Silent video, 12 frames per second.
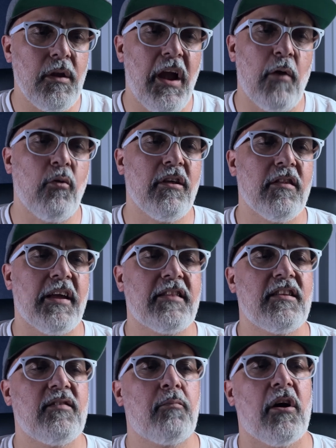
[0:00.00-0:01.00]
I really like
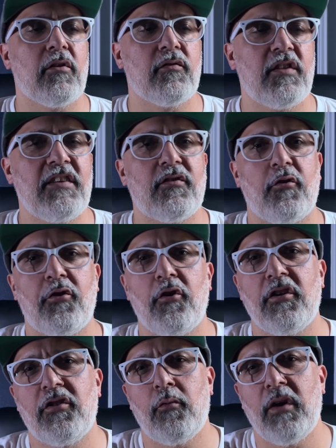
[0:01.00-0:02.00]
these bottles. These are
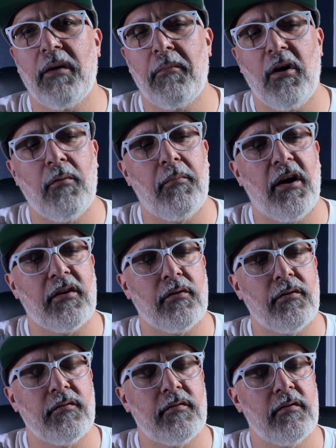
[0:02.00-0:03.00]
33 ml
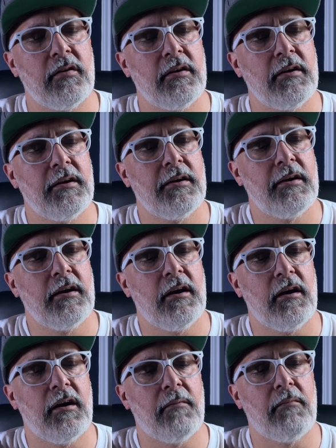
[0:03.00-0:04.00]
bottles.
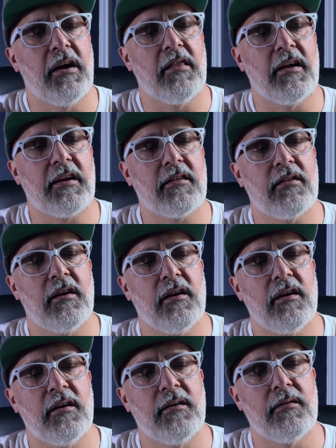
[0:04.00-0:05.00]
I like
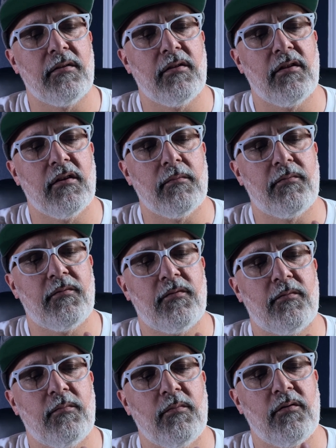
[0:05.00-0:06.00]
the
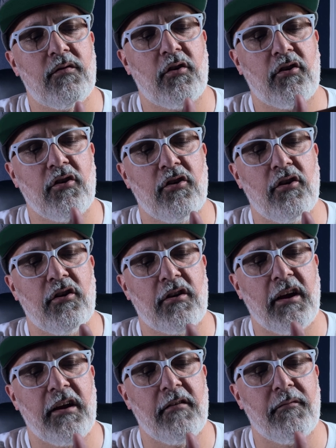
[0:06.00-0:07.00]
circular
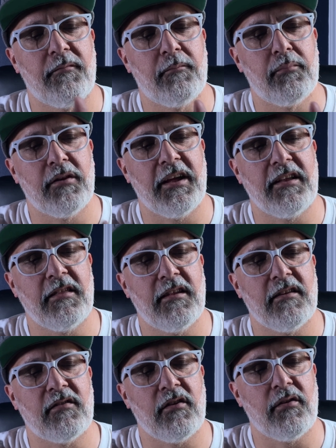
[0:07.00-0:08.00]
kind of plate
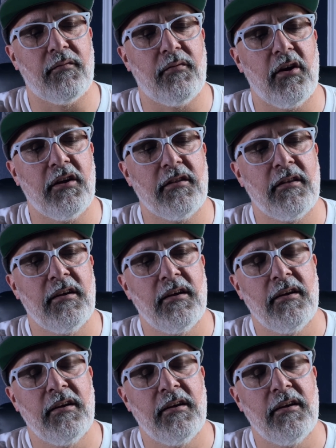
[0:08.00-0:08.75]
that's on the front.